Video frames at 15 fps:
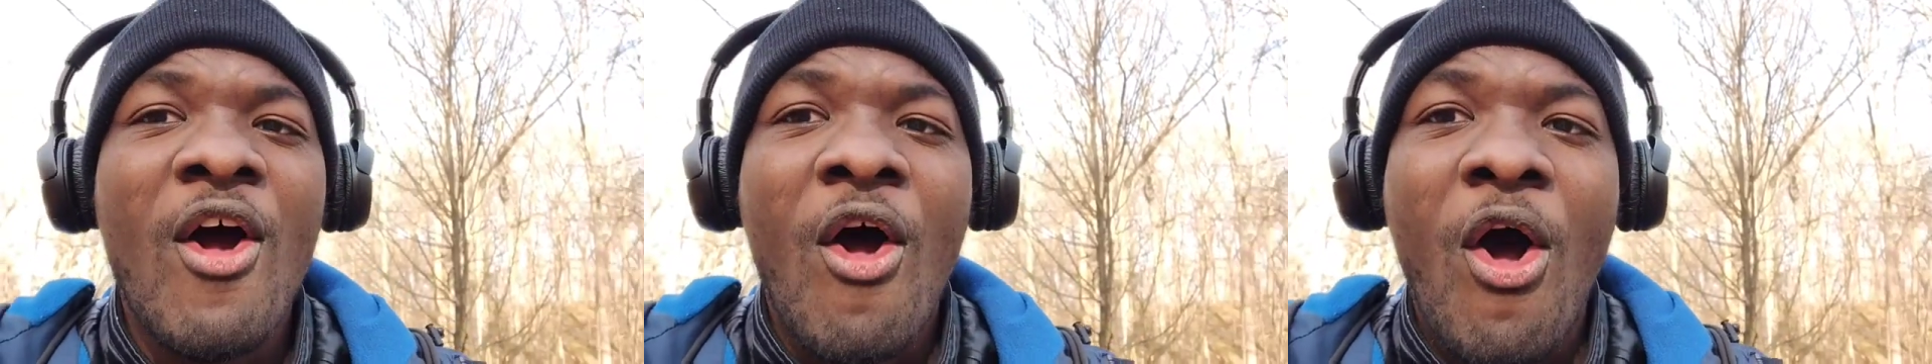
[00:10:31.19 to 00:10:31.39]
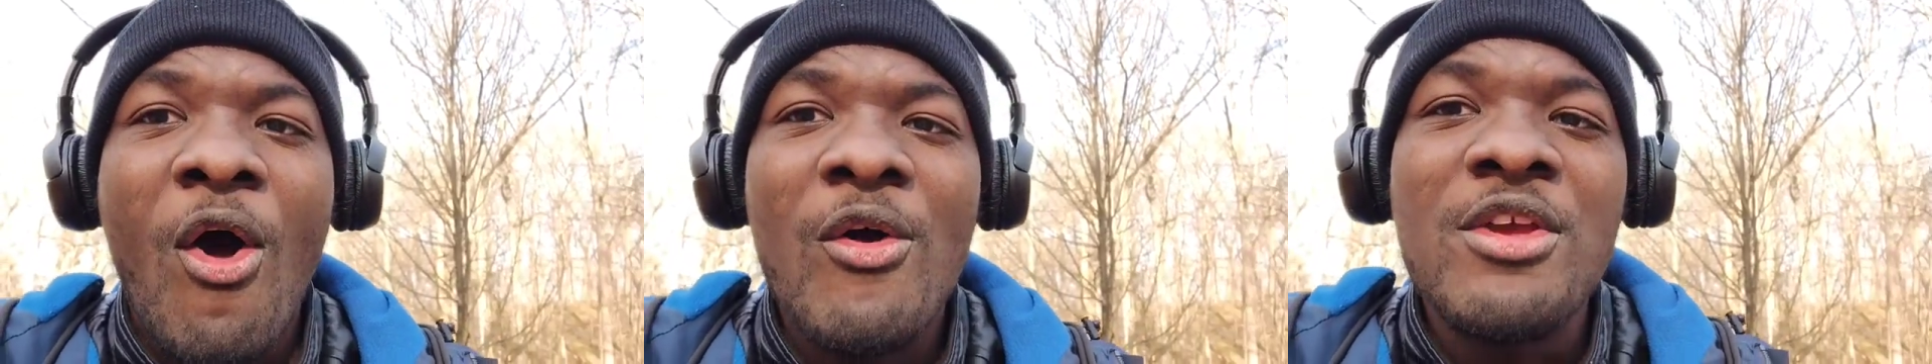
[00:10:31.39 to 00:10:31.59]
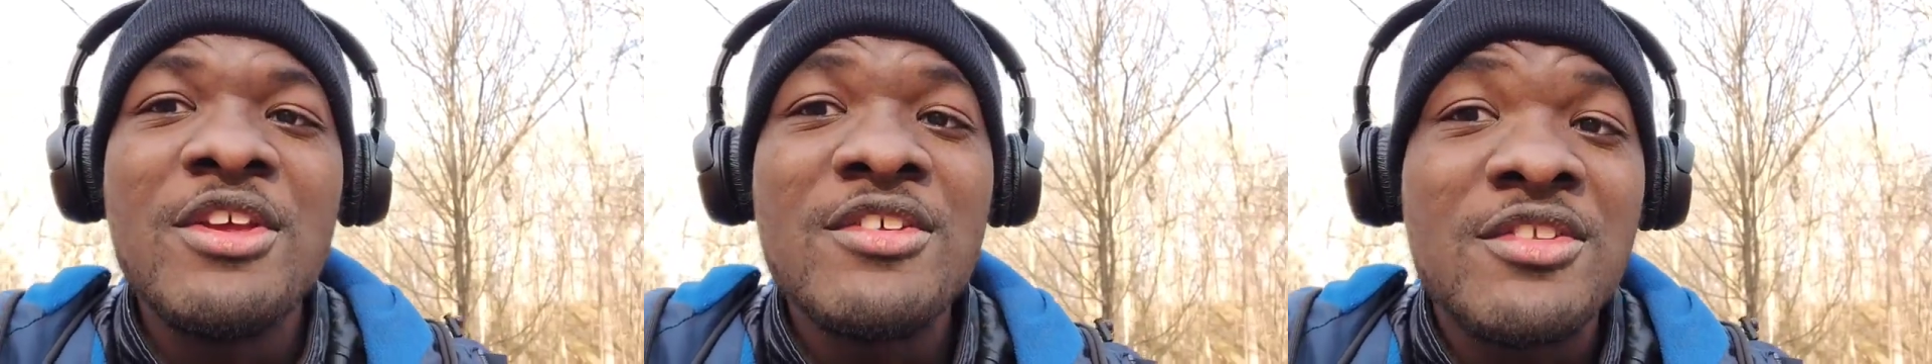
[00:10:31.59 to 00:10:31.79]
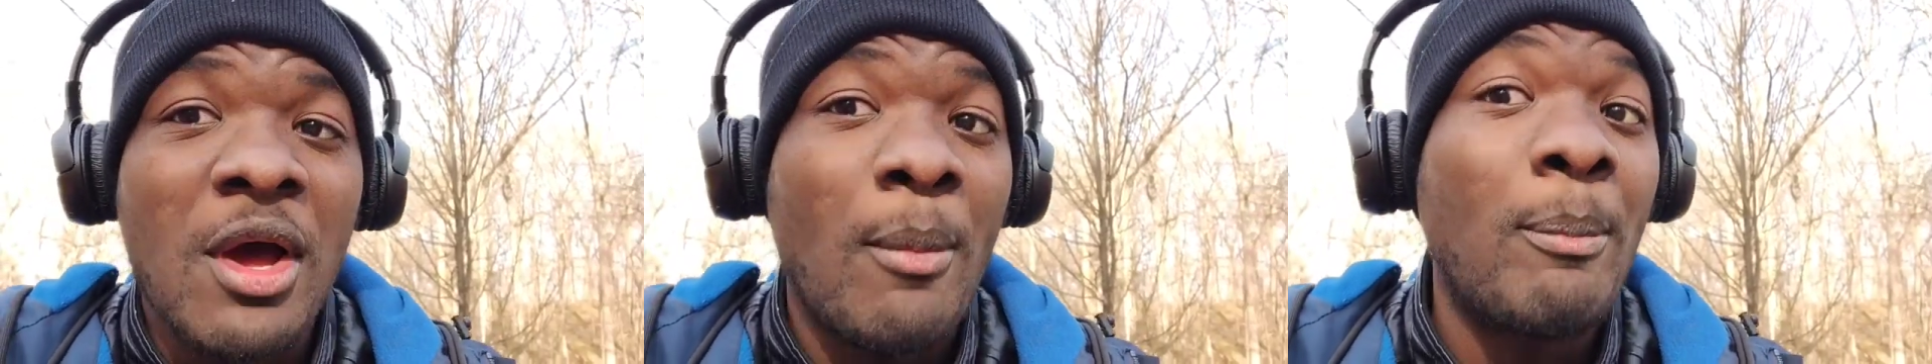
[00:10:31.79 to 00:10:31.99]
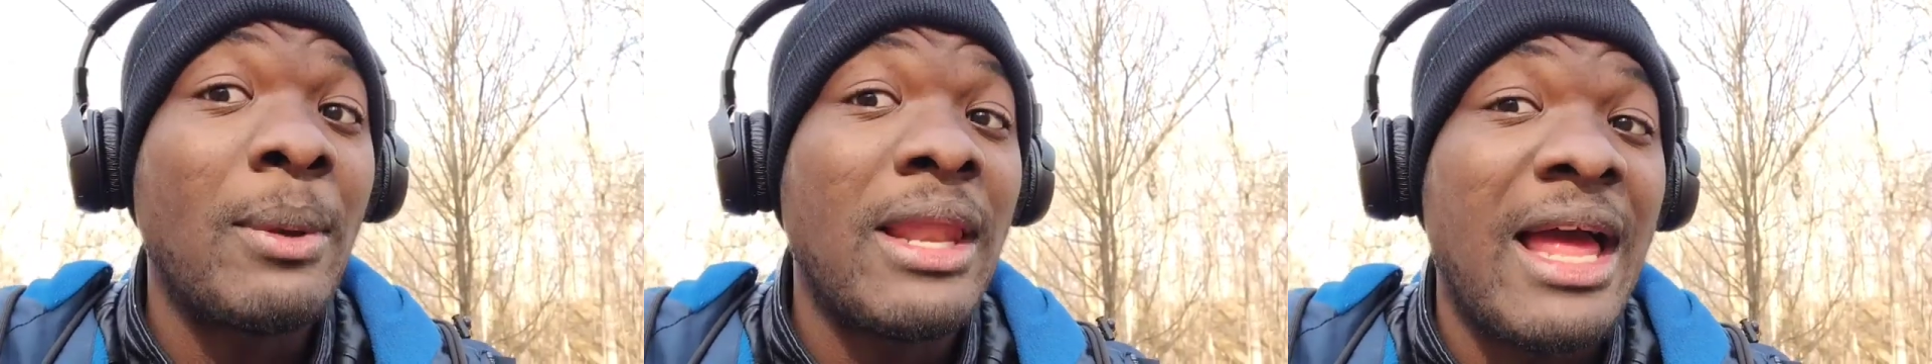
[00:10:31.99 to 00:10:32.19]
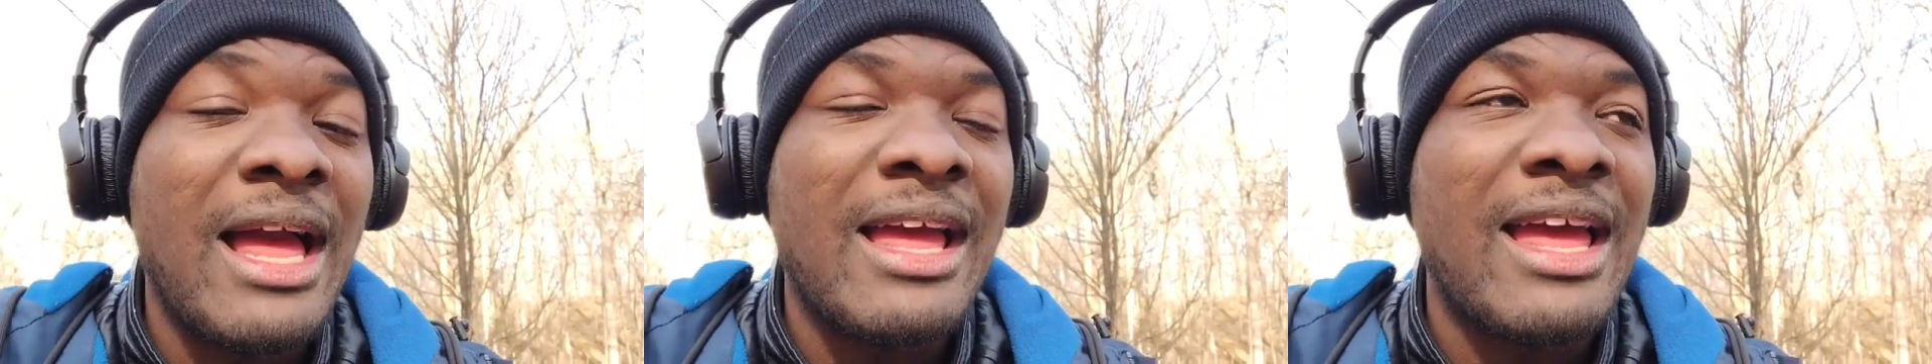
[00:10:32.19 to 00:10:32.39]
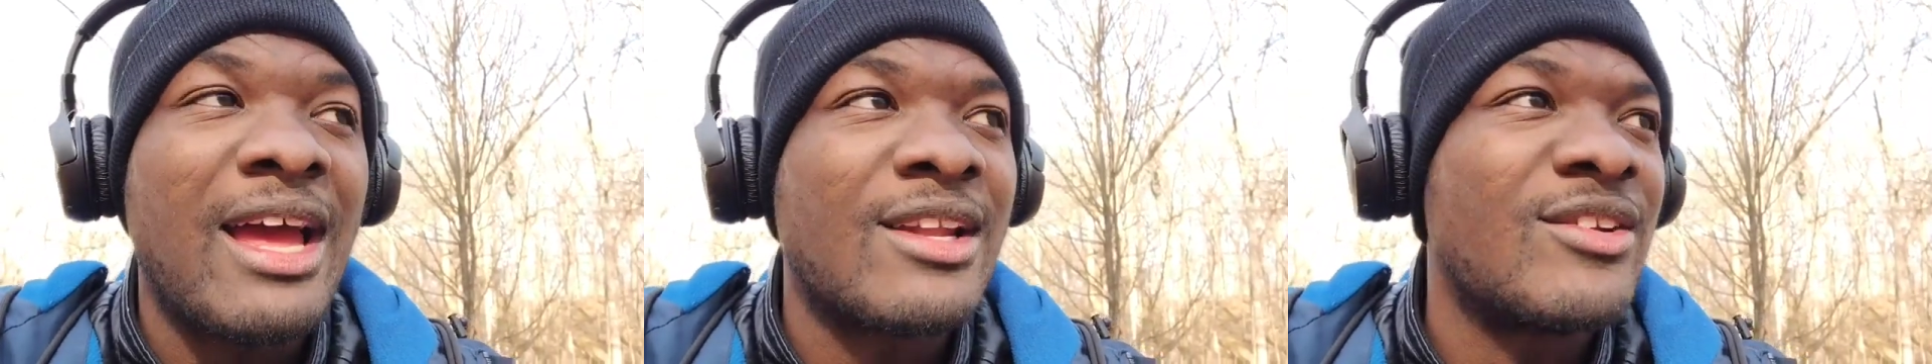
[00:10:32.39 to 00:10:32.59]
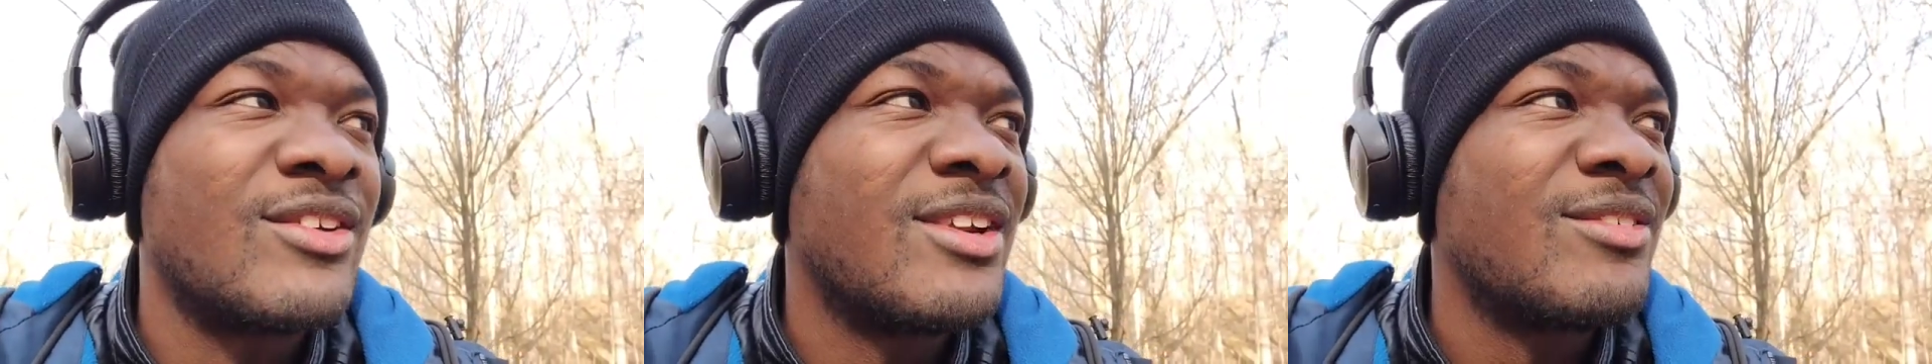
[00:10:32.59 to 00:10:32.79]
oh, he's a black
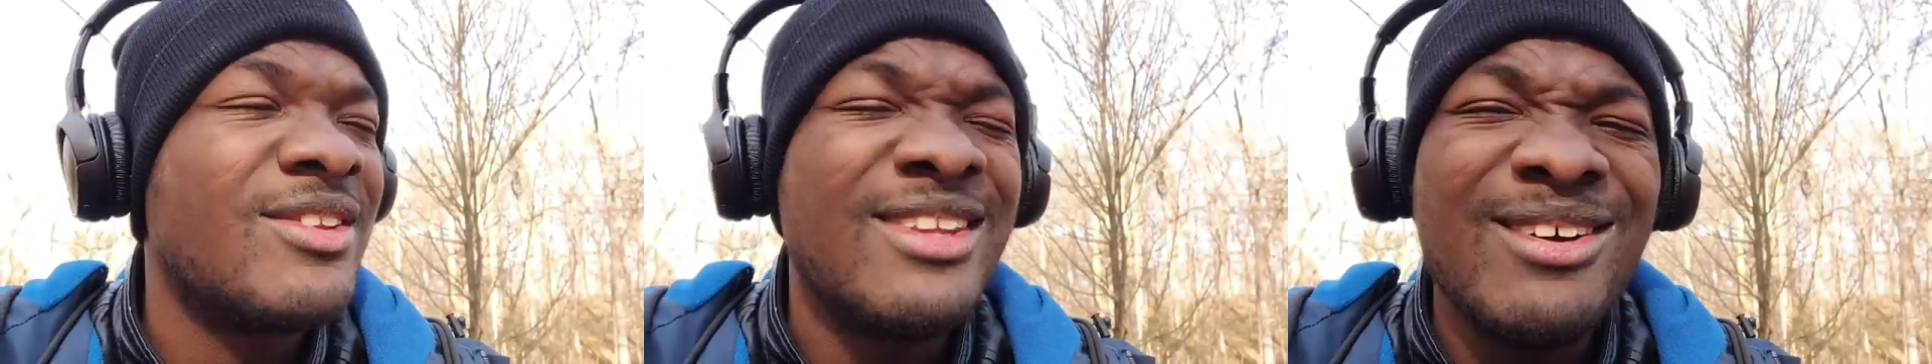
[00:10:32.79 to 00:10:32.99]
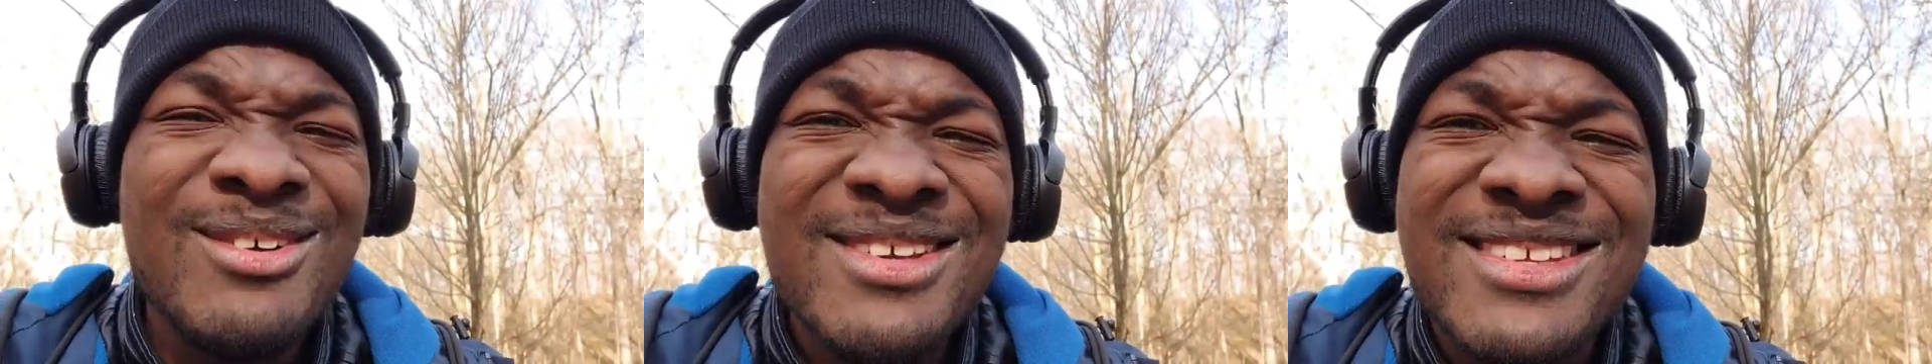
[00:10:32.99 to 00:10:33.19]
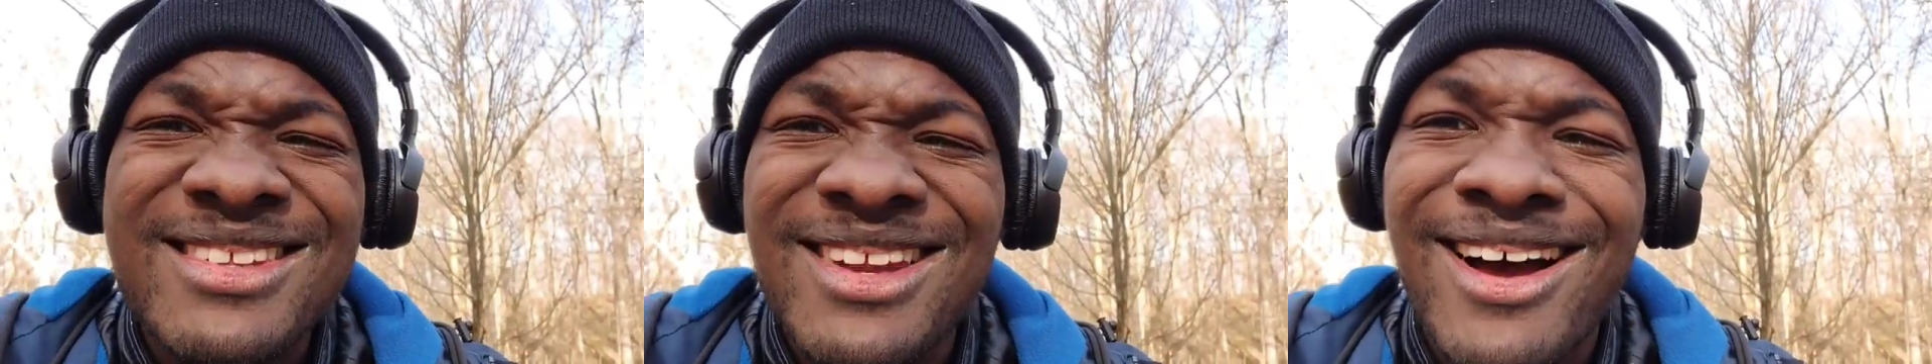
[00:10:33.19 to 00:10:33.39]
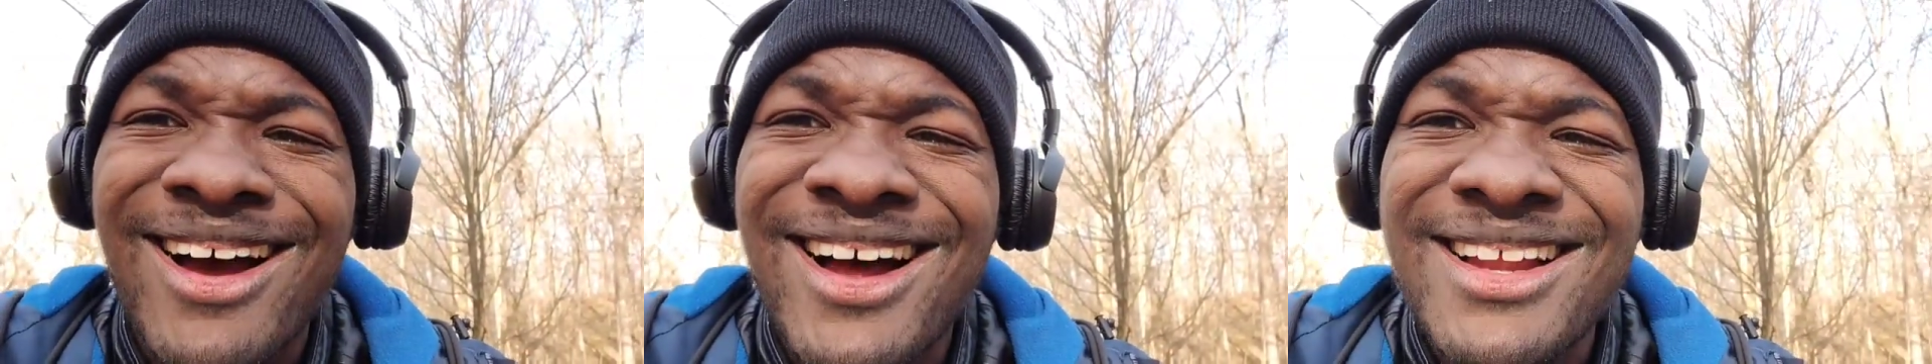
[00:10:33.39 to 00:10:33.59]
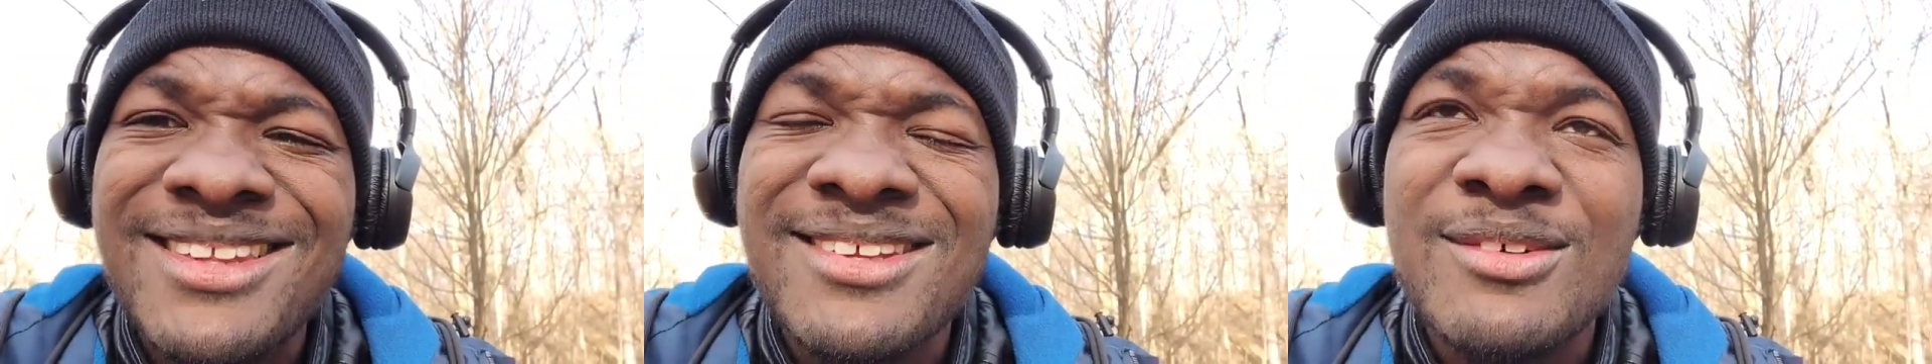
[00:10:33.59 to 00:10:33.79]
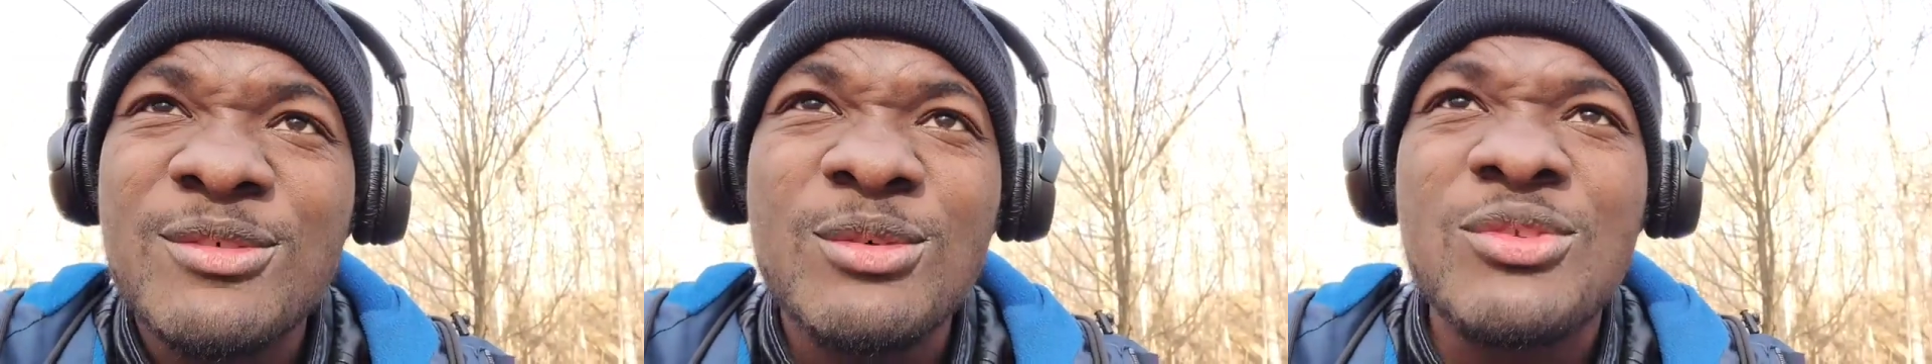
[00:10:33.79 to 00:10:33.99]
actor and everything. No, he's not.